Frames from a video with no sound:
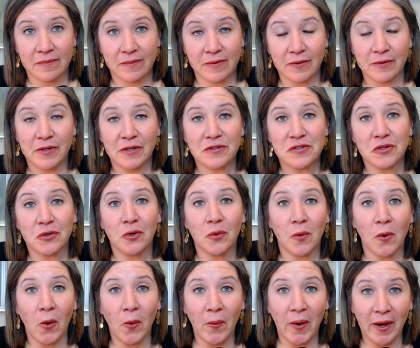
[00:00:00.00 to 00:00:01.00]
You need to
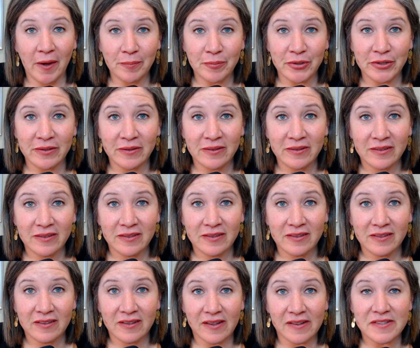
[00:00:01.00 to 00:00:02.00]
grow up
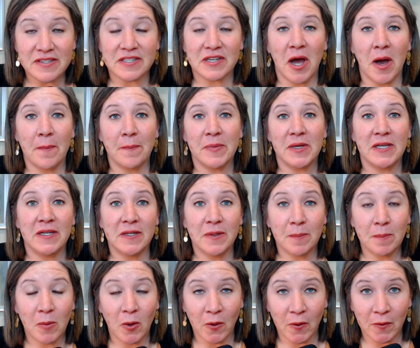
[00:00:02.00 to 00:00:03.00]
and stop being a
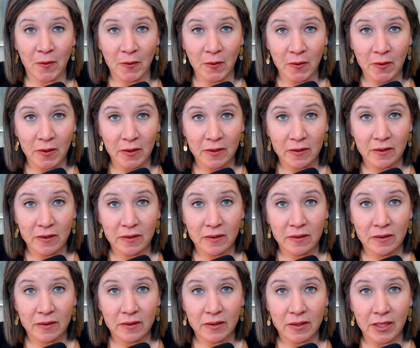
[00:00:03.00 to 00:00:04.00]
martyr
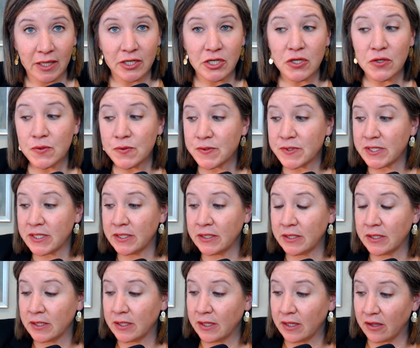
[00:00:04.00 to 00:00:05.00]
and using,
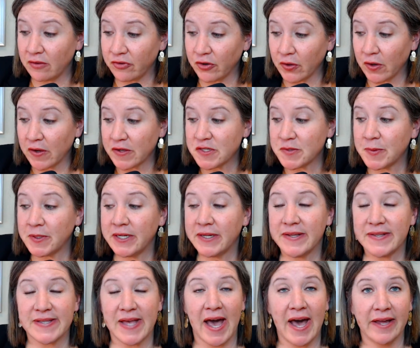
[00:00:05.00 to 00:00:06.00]
if your husband
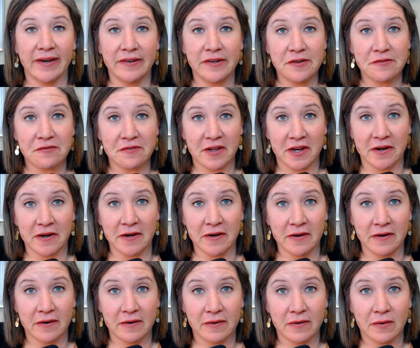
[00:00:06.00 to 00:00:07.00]
has had an affair
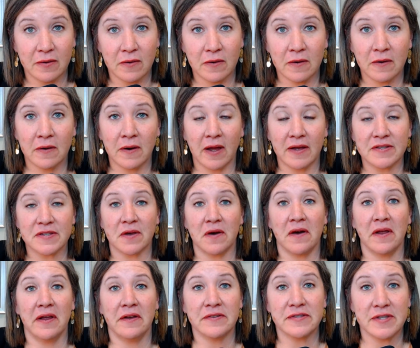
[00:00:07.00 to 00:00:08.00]
or has
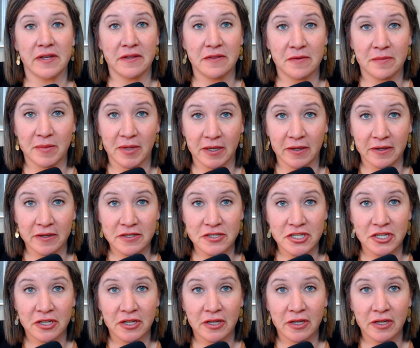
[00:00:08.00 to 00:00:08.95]
gone outside the marriage,